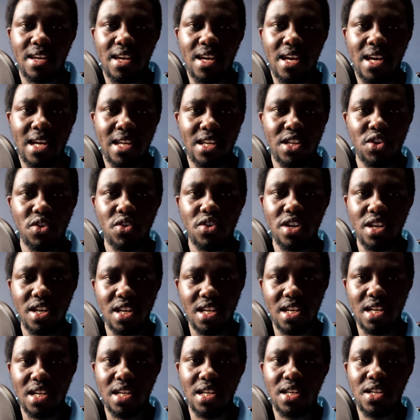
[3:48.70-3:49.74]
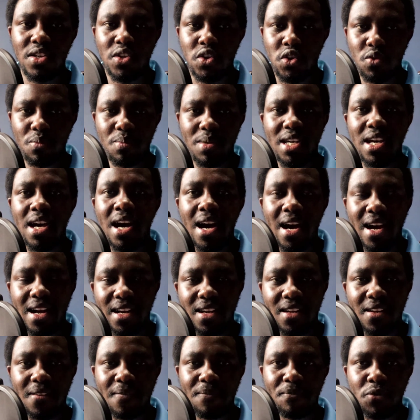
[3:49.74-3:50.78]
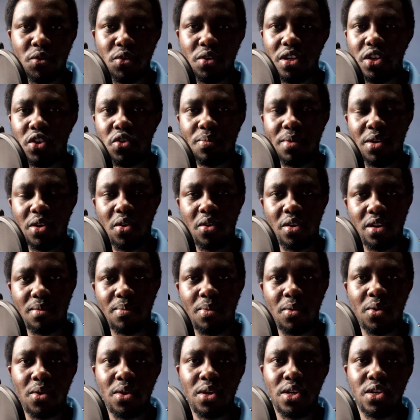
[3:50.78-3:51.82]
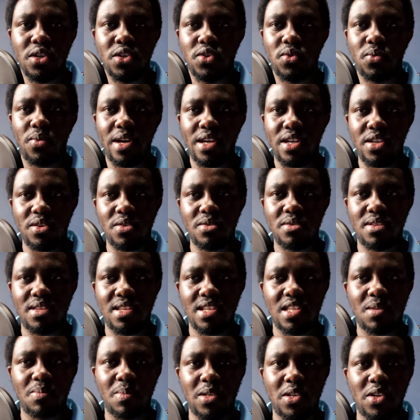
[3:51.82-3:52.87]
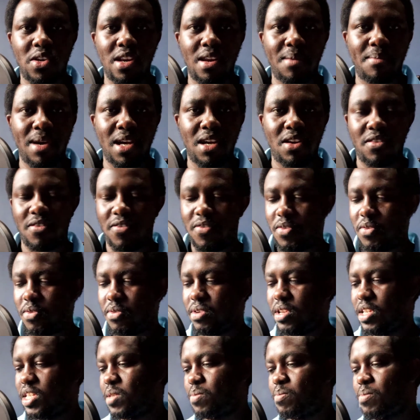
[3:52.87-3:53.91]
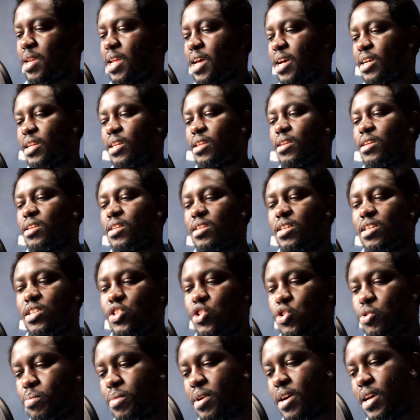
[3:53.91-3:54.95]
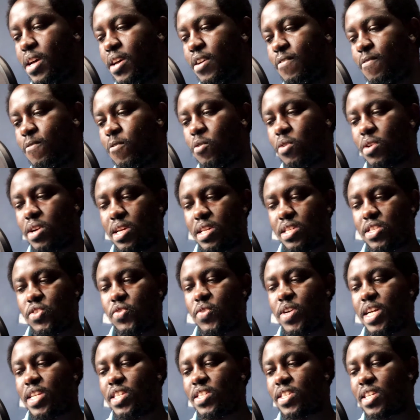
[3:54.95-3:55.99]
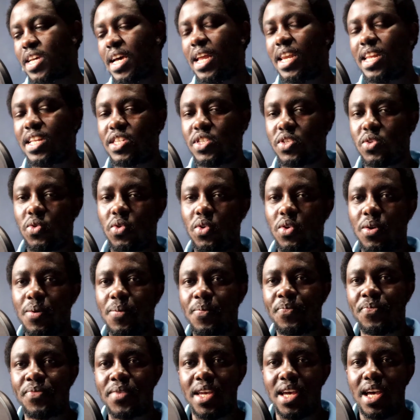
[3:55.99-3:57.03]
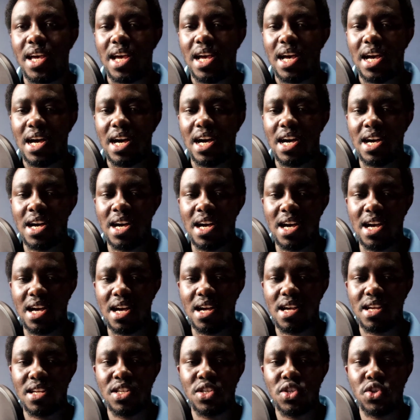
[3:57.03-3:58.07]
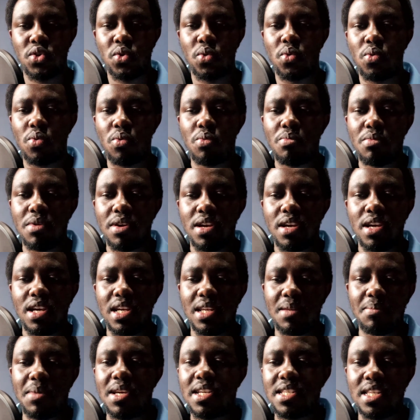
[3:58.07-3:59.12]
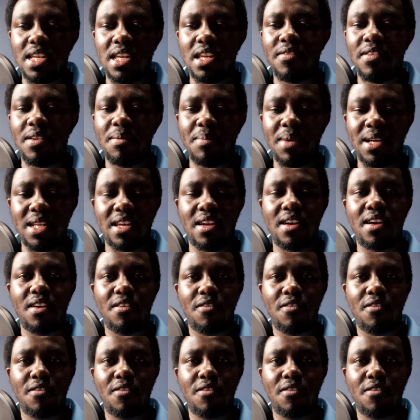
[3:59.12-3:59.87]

and you need to be heard you need to be audible so I use this particular microphone. It's plugged in into my Focusrite Scarlett Solo. Uh, so it makes it even better